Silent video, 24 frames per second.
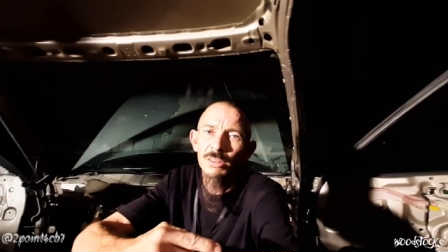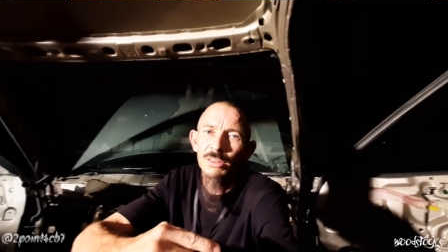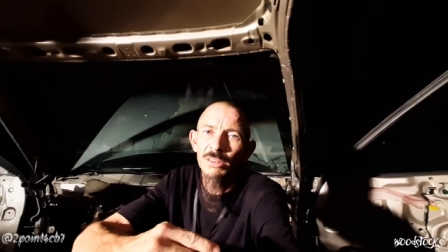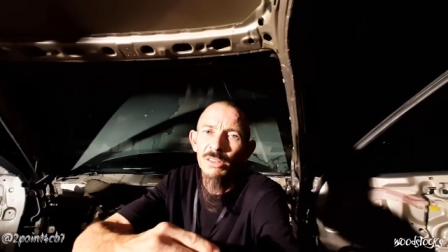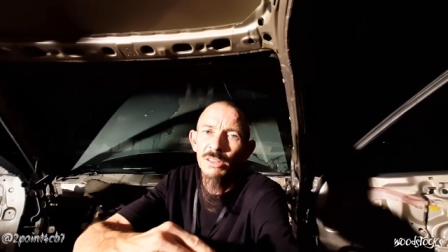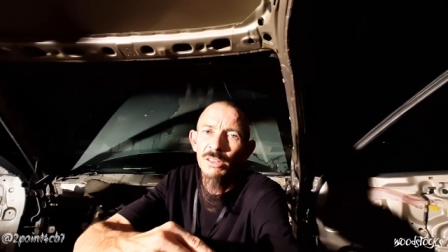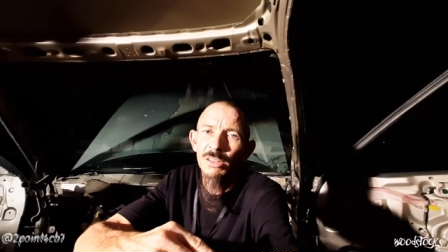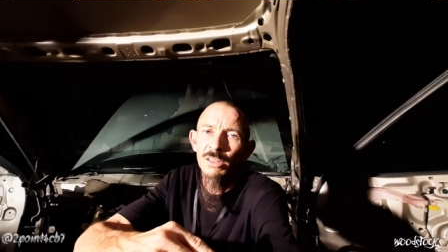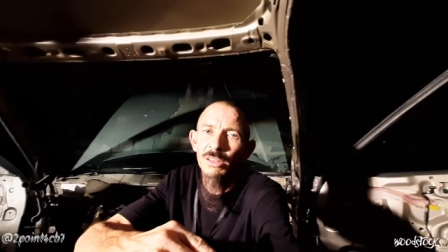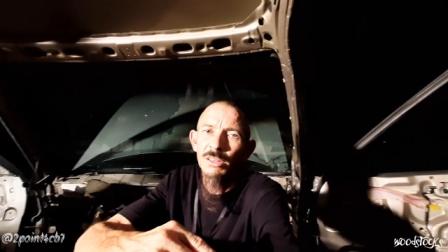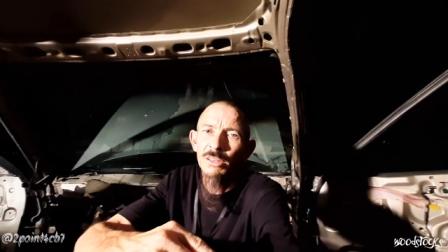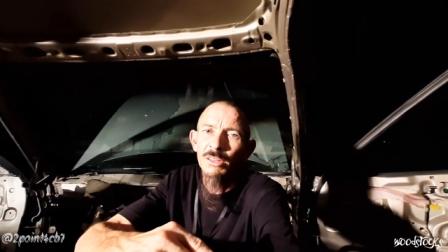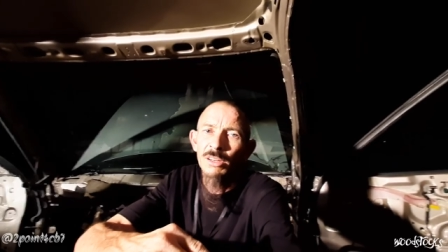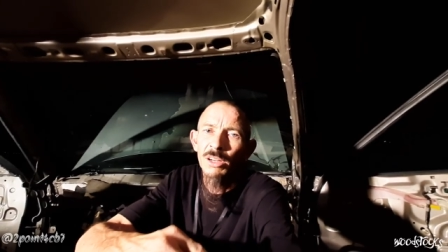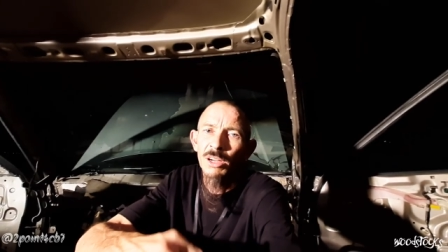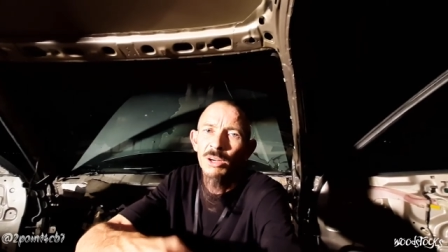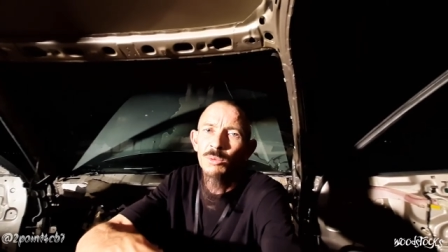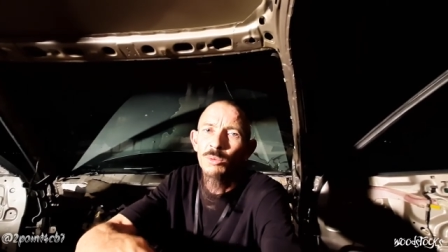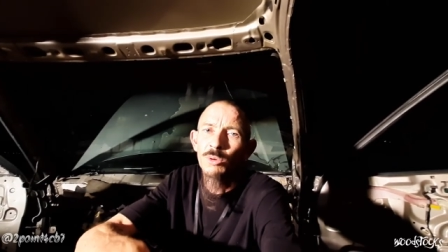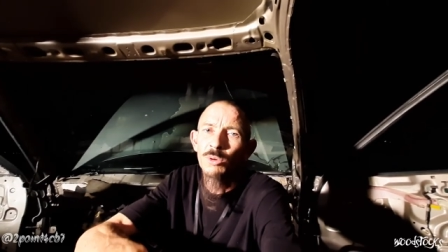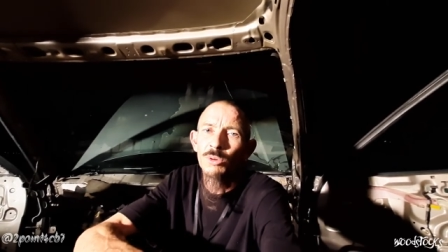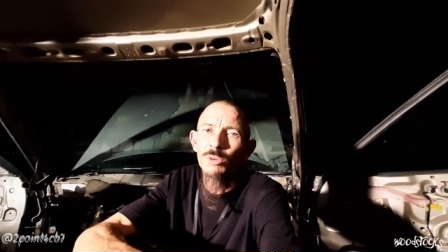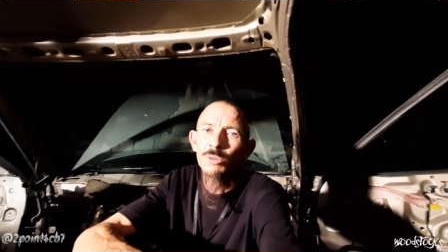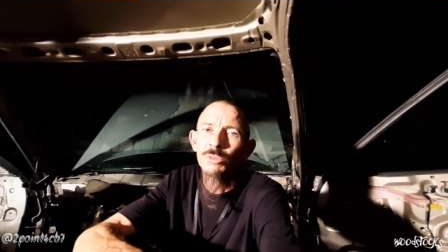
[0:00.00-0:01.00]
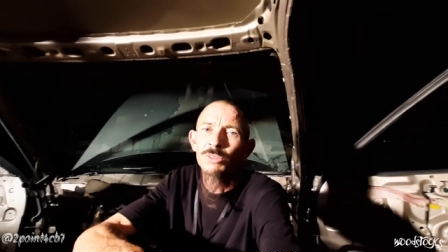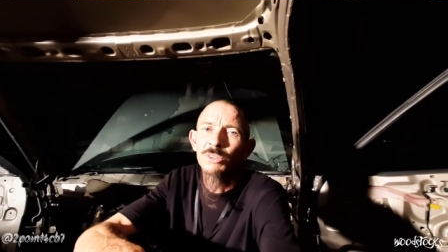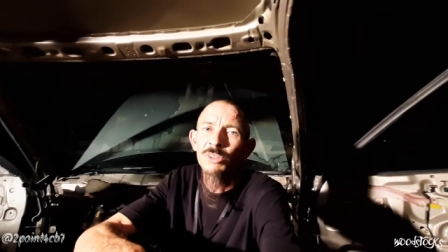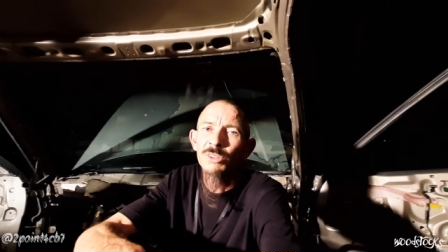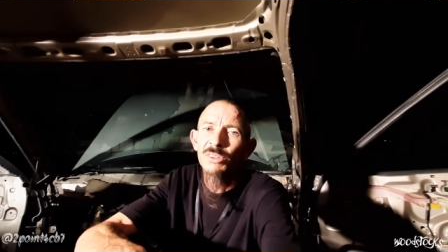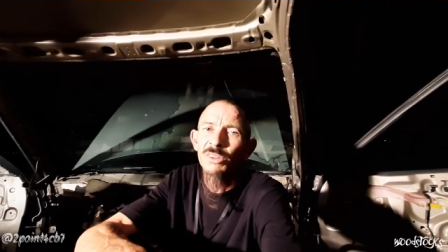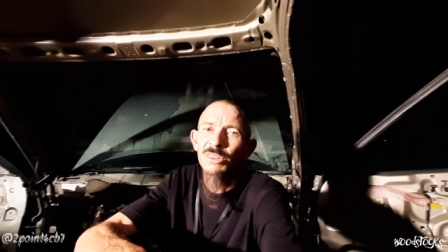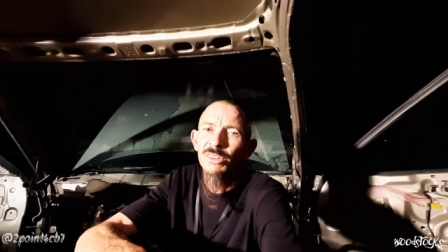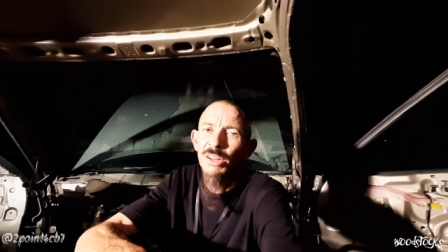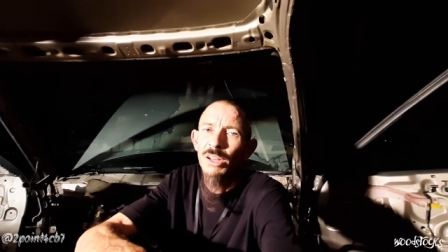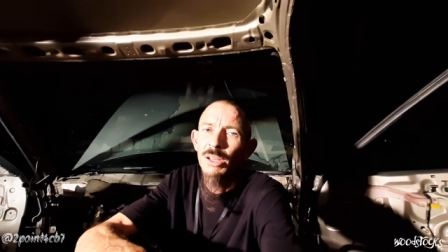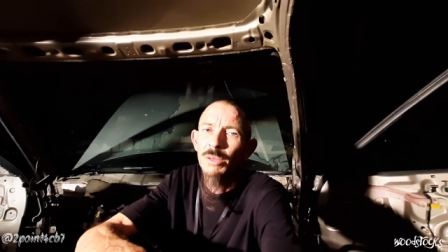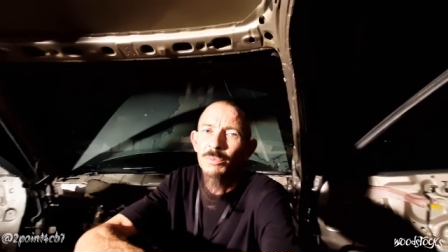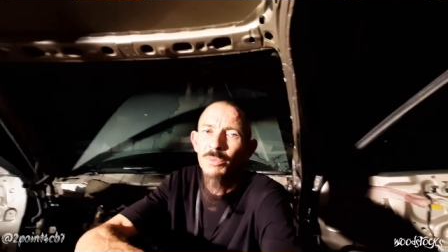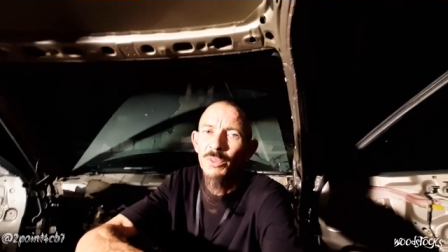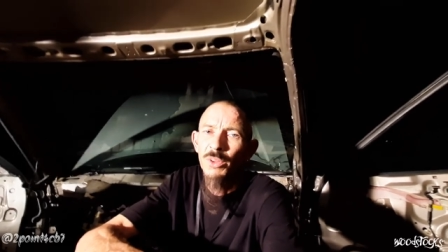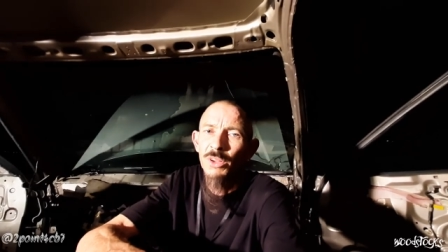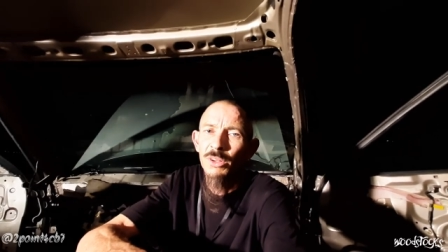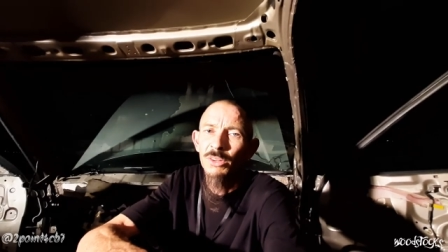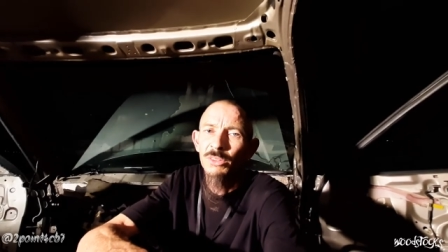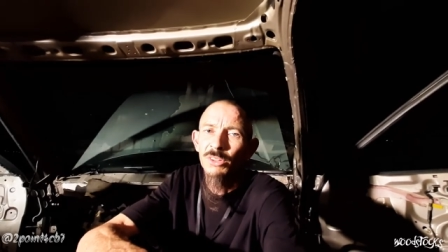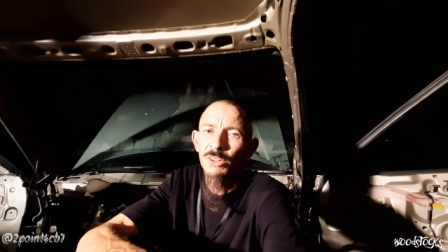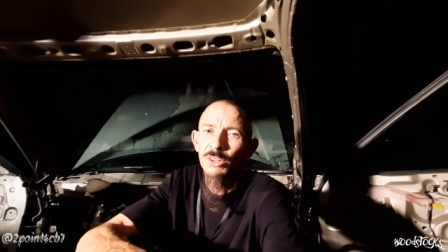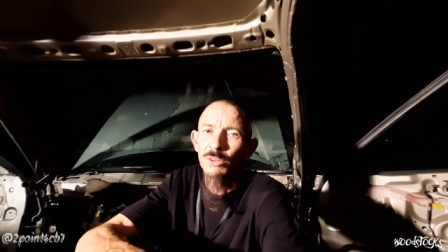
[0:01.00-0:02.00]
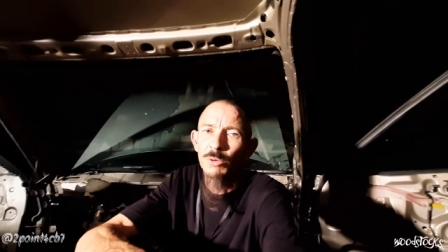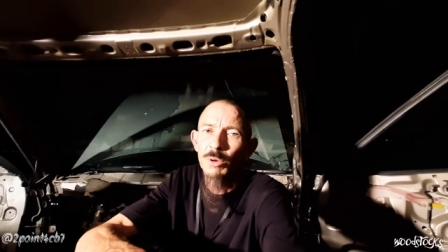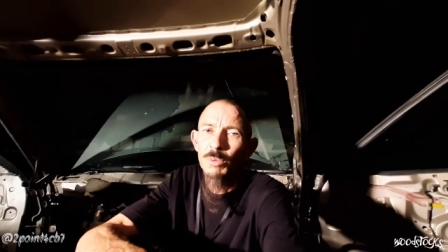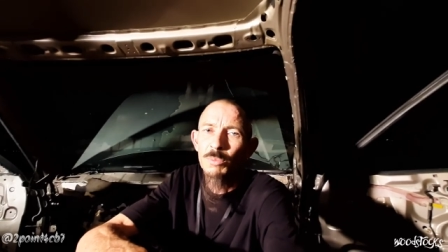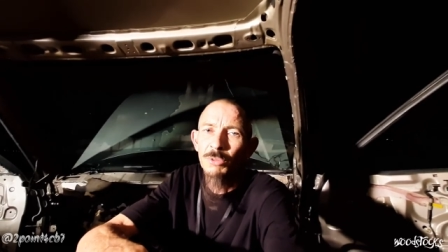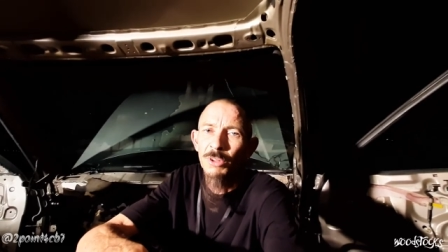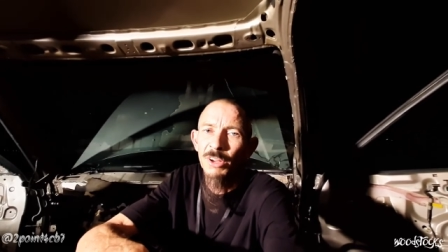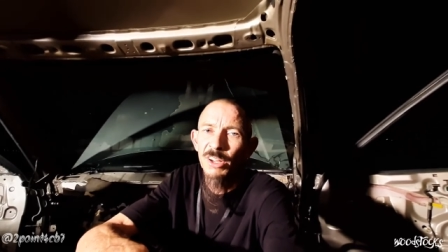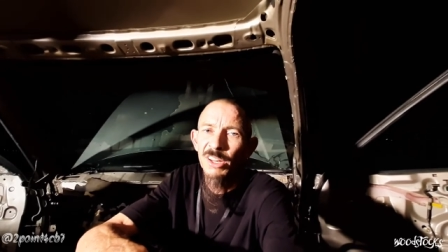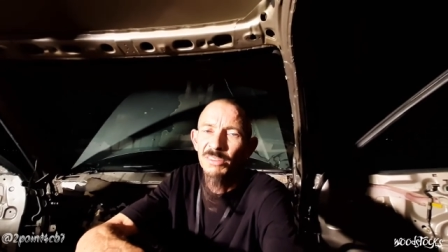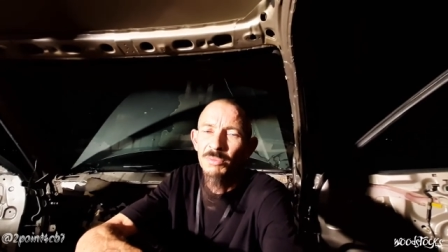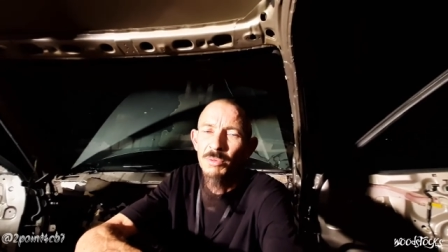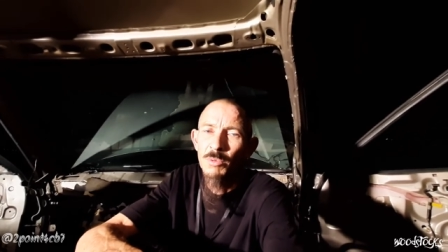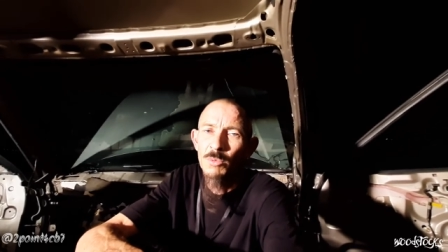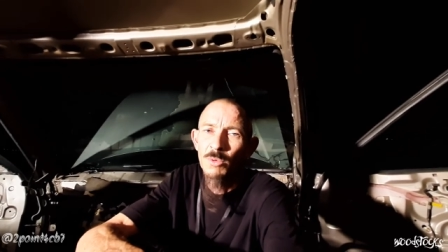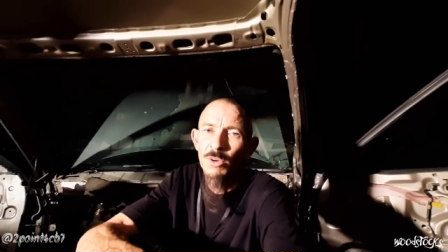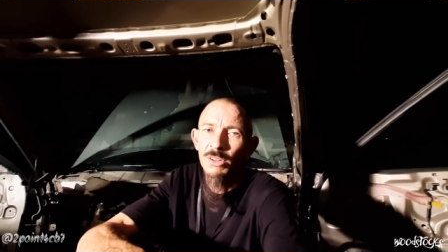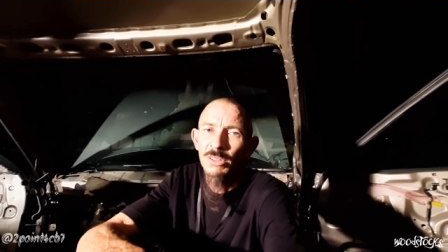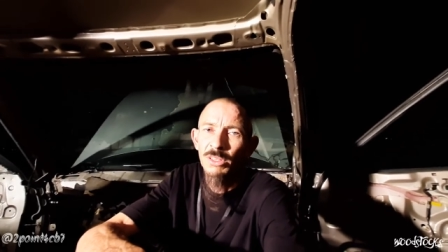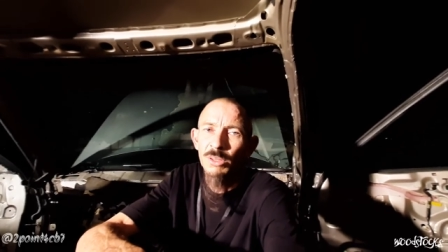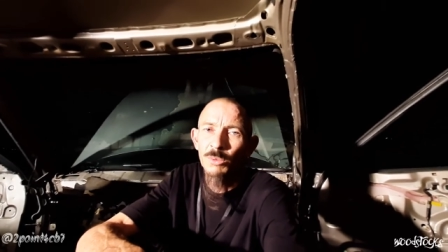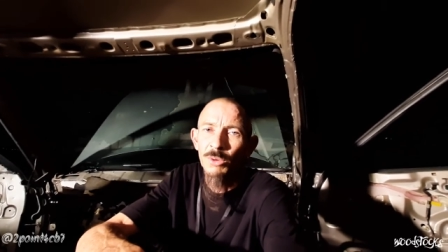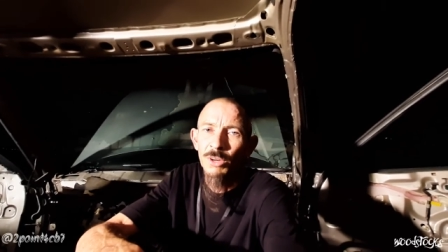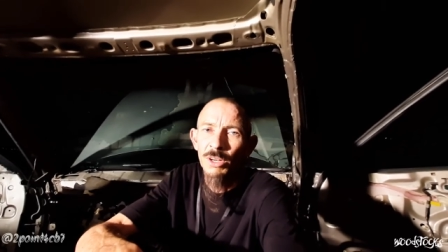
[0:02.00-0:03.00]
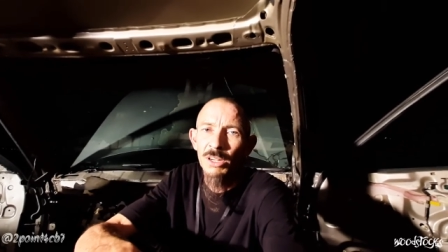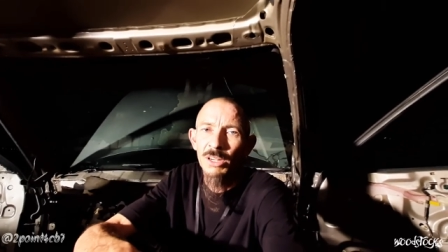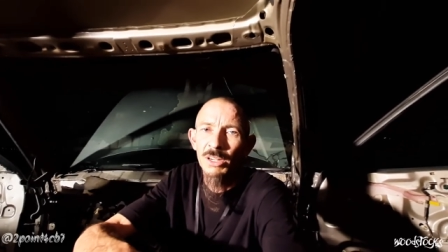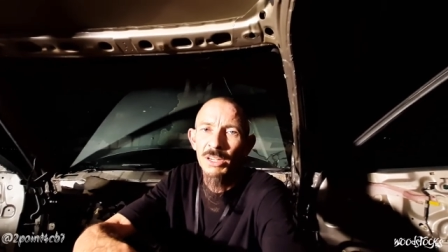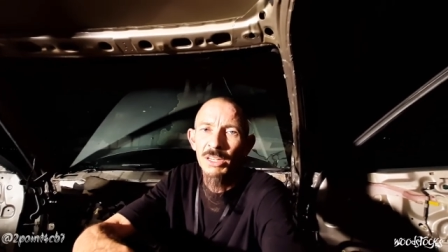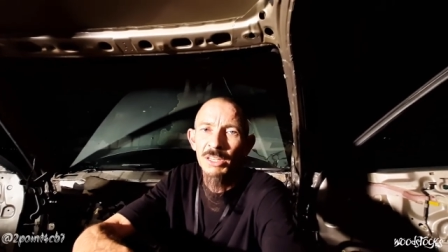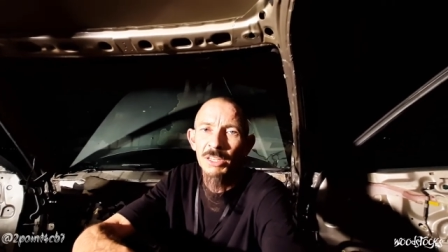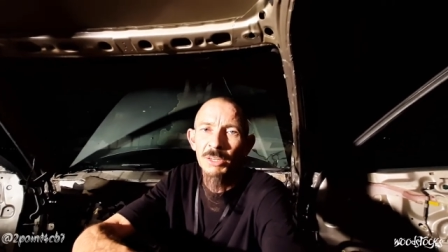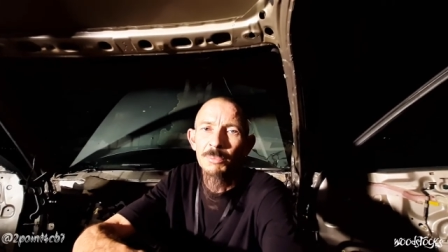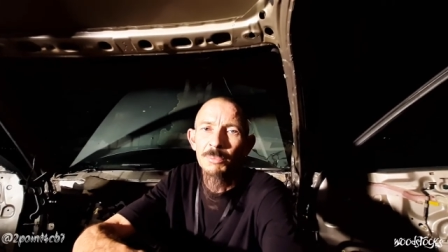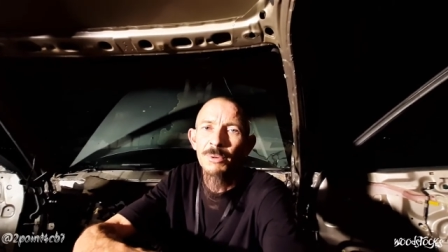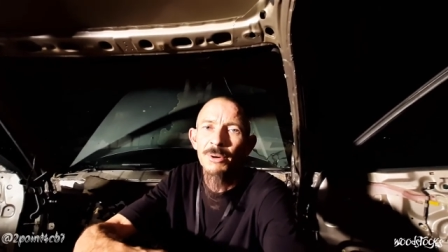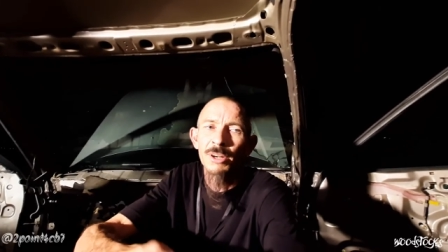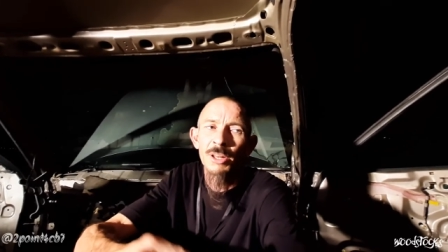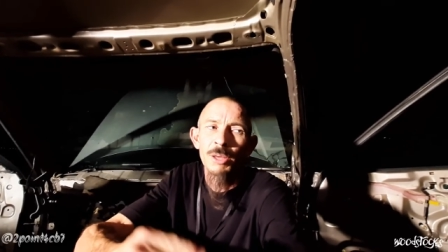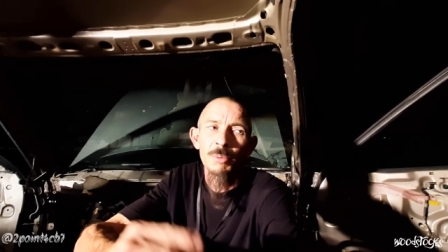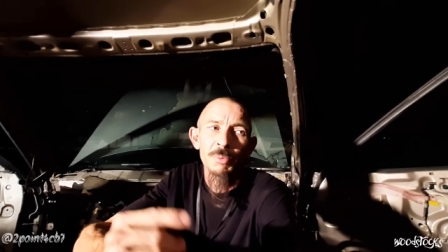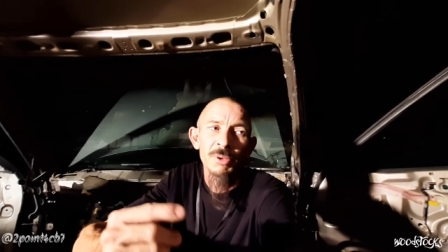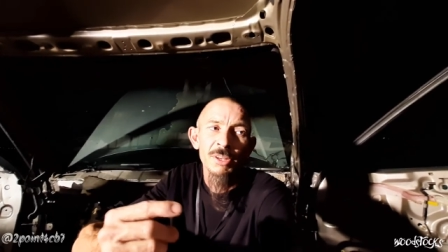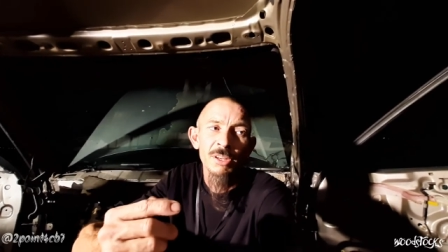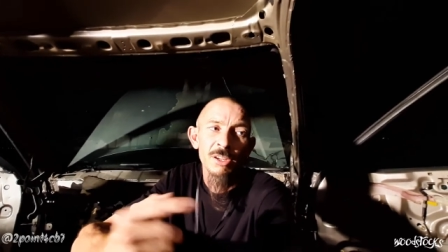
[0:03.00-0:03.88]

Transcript: then I will do the same thing to the replacement one that we're going to need to put up